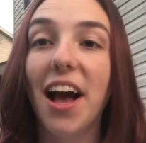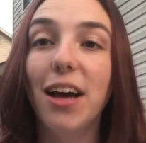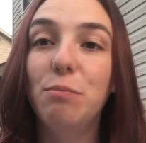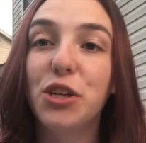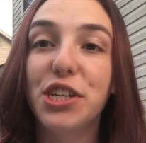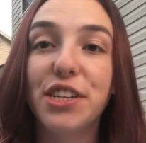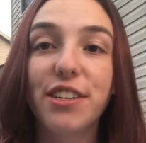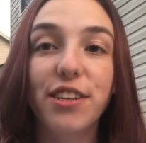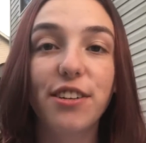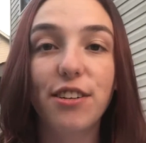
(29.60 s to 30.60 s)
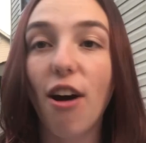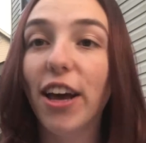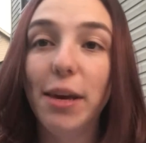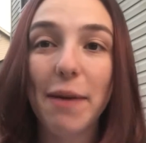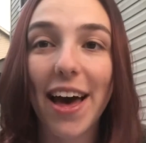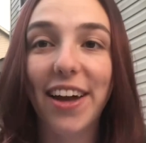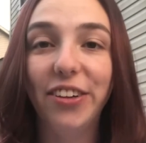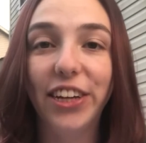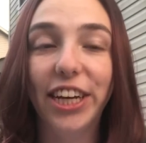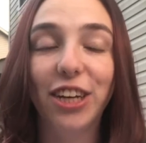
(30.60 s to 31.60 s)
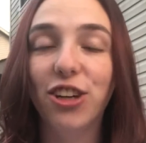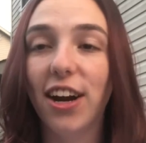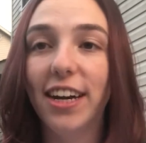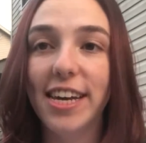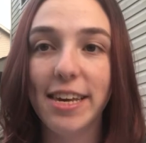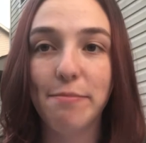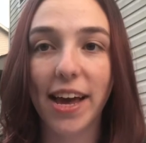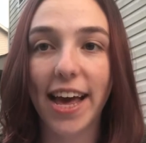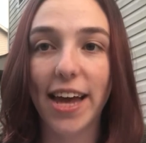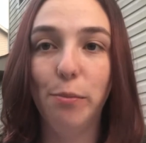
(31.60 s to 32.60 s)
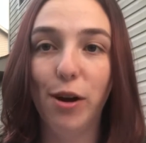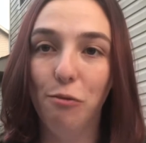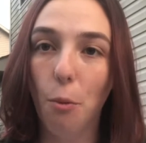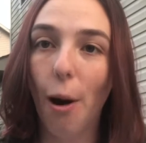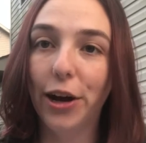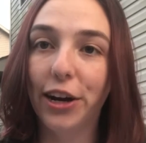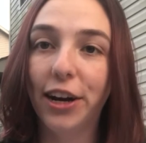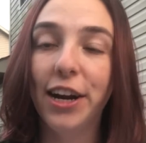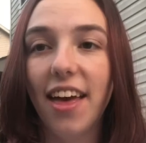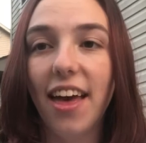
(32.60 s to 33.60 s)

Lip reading: I'm just doggy paddling, trying to keep my head above water.